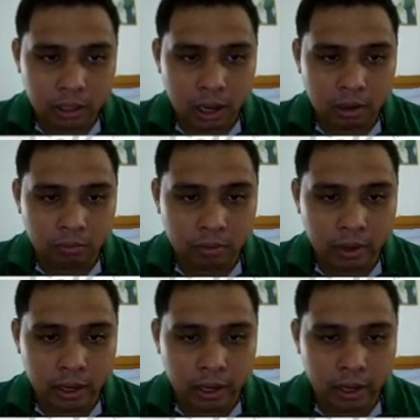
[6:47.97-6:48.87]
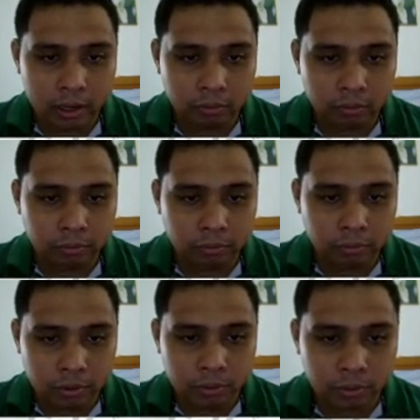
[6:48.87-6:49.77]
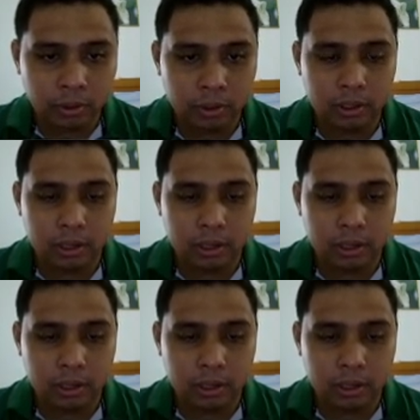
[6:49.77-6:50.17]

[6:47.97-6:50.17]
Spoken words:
of and a few,